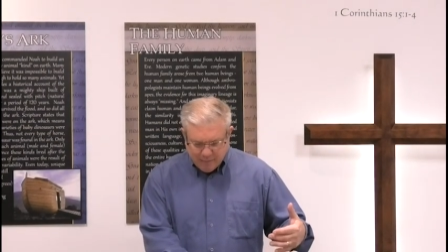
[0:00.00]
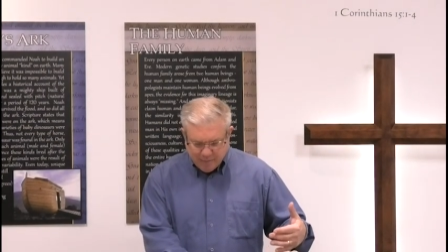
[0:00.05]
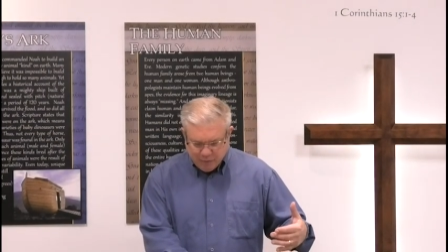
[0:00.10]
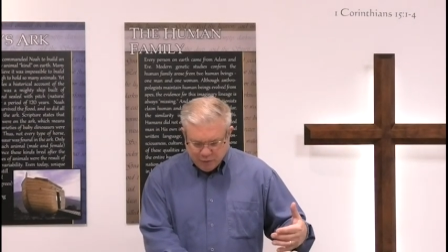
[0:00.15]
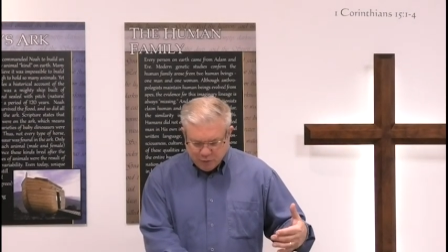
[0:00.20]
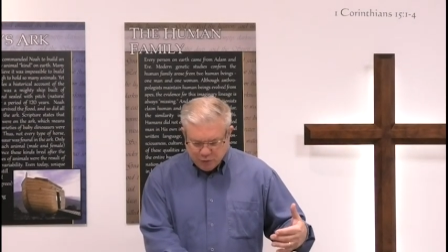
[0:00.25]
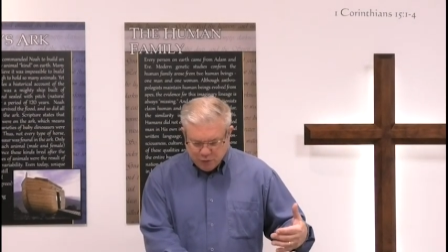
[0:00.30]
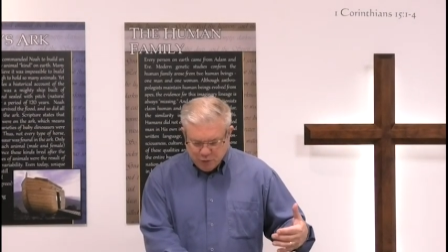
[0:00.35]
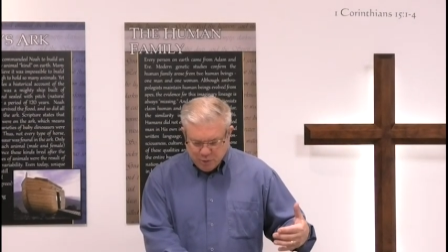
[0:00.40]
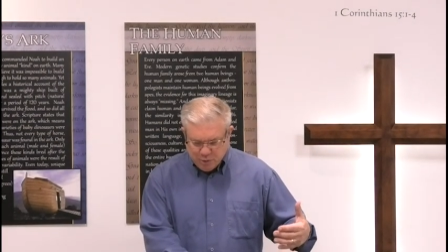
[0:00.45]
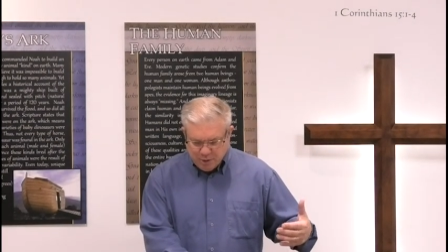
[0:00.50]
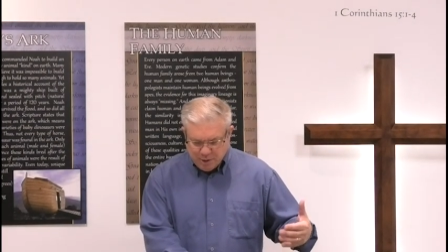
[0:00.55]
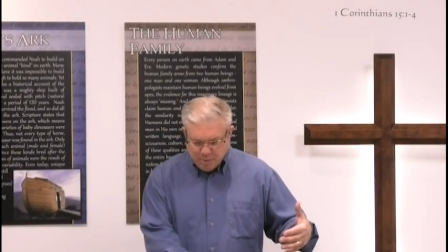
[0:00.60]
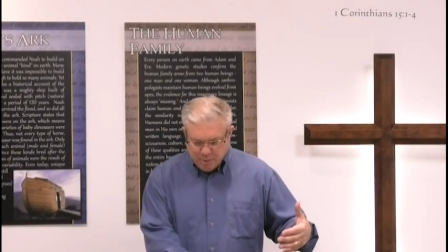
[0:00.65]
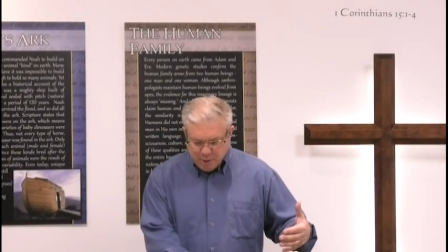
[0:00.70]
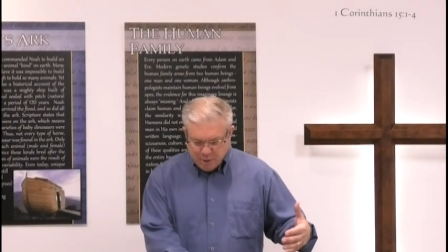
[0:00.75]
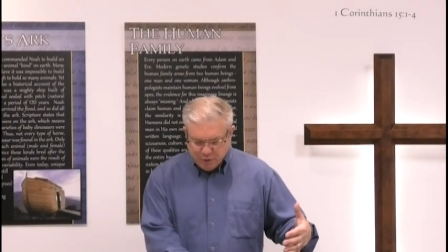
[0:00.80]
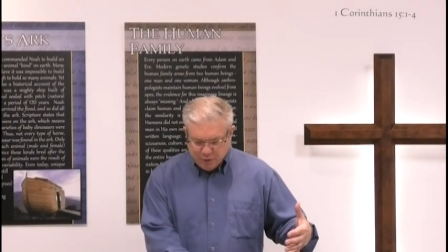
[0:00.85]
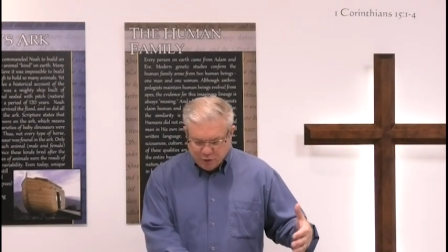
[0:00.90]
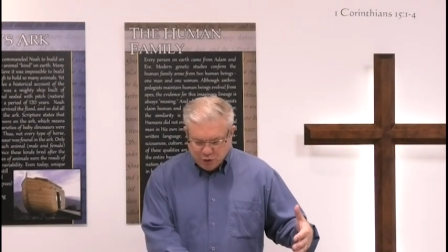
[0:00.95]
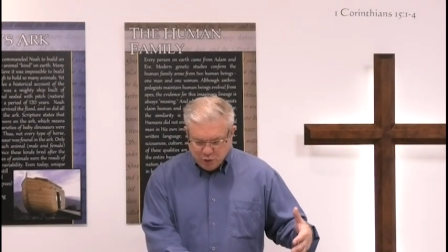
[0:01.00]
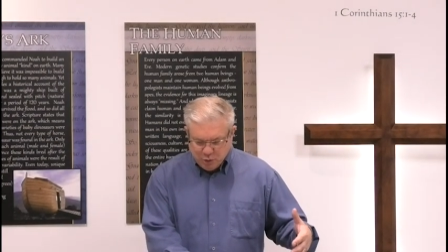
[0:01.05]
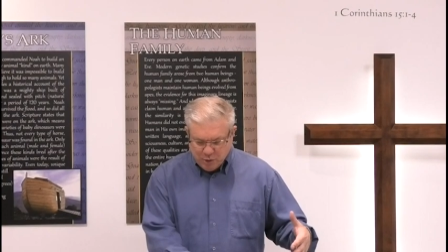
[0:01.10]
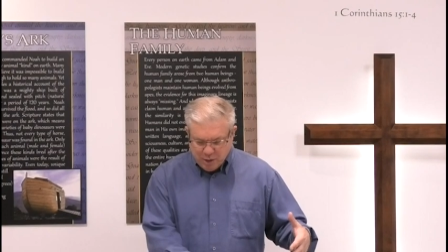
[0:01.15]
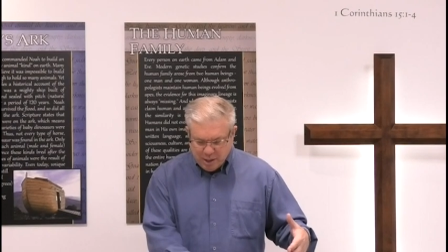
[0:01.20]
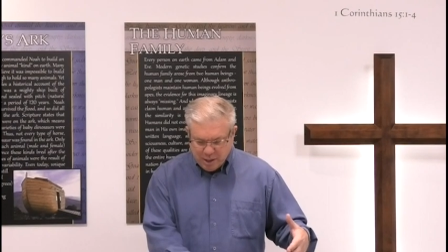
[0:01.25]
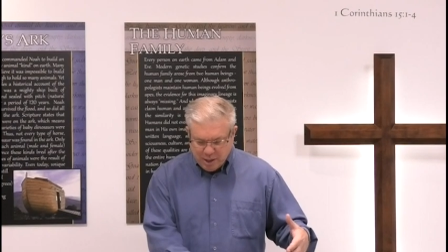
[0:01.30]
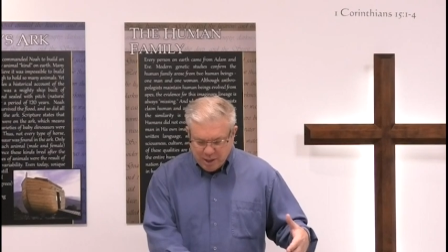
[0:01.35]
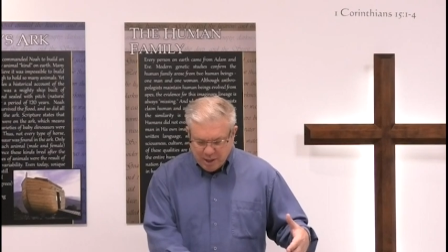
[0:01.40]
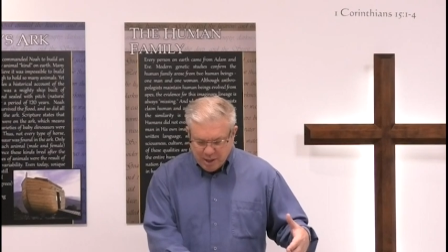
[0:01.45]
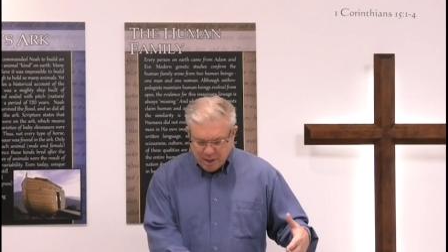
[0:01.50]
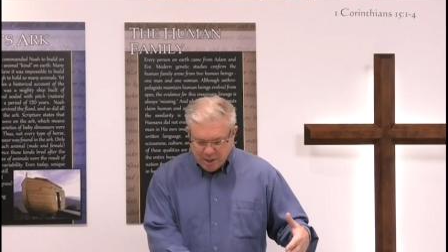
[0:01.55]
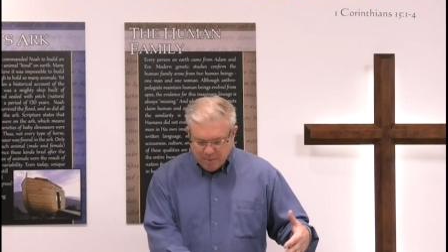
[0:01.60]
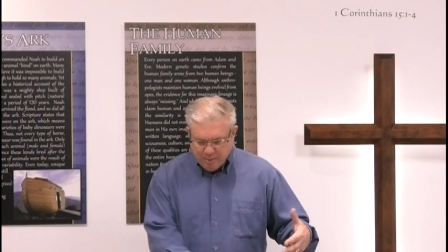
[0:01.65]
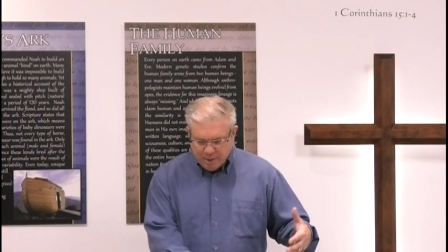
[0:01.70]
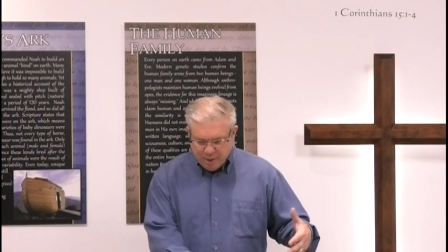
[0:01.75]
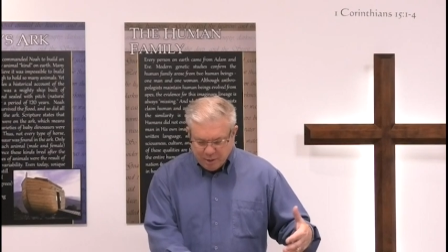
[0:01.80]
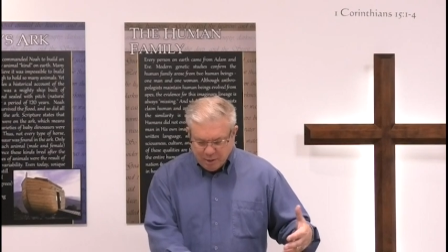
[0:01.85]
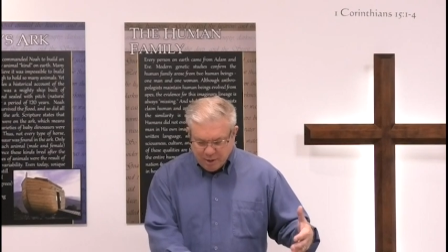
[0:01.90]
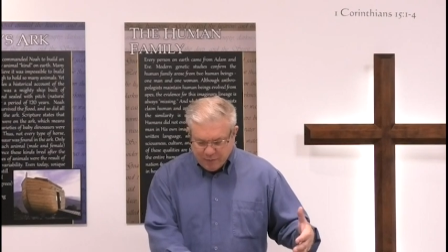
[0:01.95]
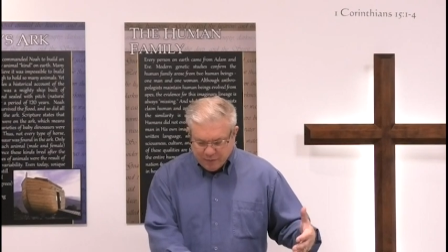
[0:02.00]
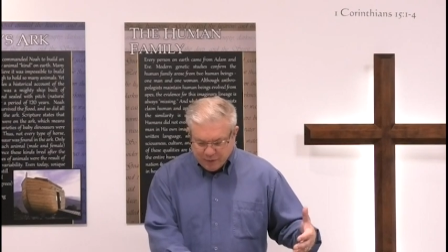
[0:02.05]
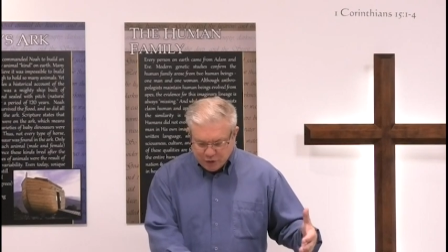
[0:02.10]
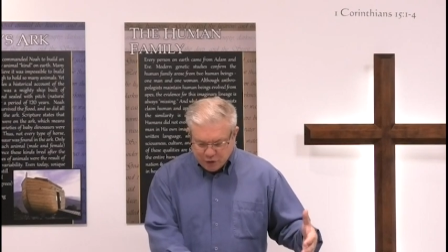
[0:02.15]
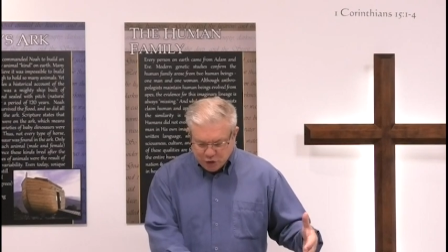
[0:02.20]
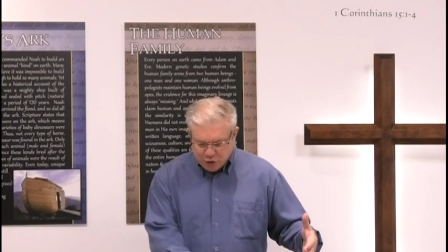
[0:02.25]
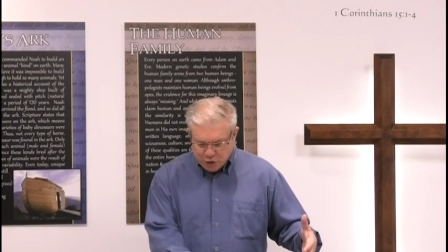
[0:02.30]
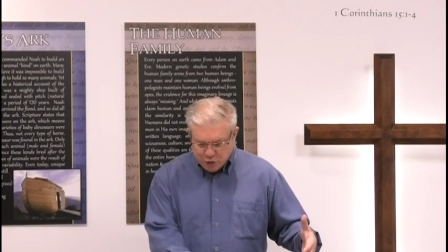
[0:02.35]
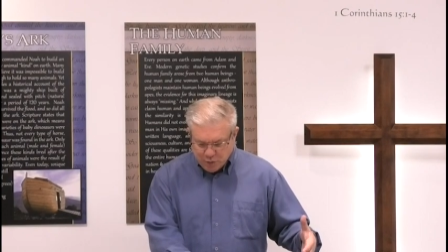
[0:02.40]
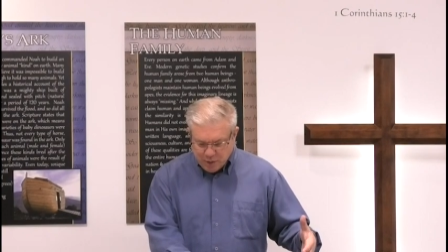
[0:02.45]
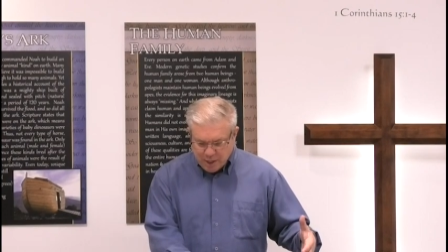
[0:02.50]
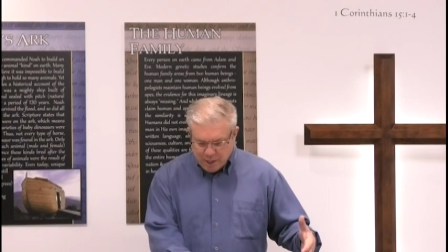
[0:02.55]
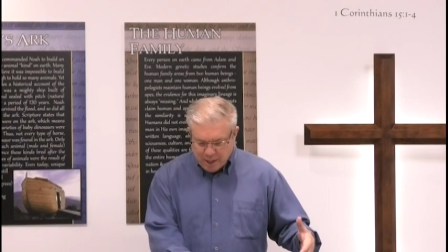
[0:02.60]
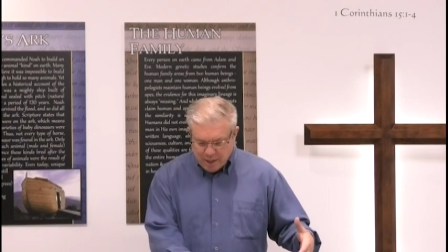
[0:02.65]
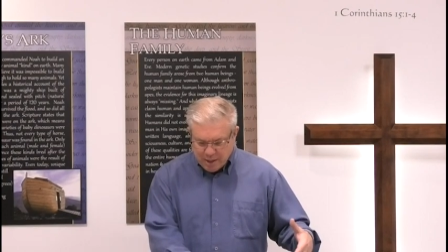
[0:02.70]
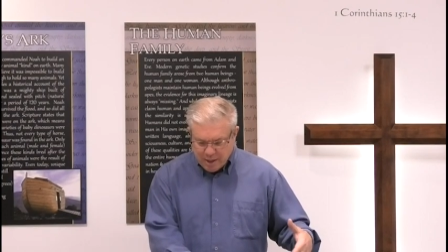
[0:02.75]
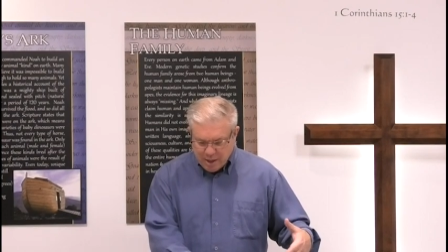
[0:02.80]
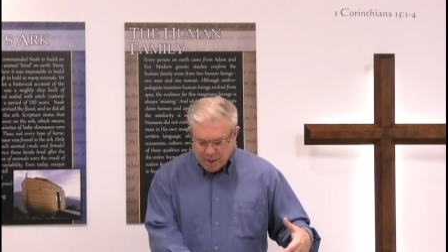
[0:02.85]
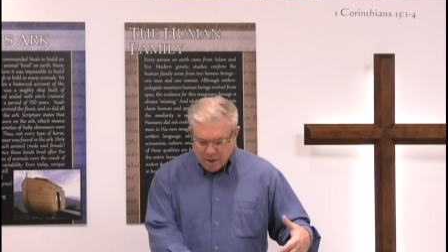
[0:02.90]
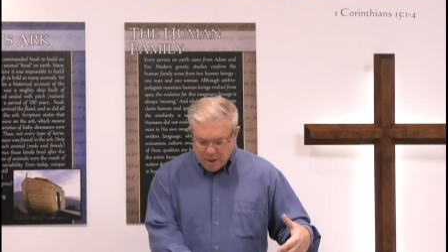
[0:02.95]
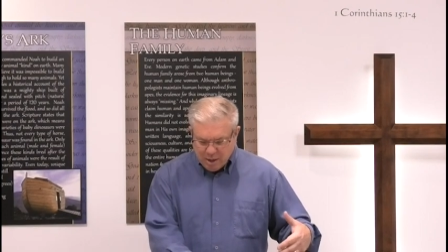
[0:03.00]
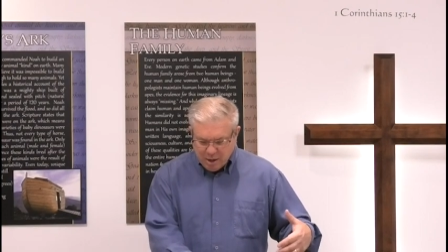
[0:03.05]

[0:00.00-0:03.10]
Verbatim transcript: verse two in the middle of the tree, middle of its street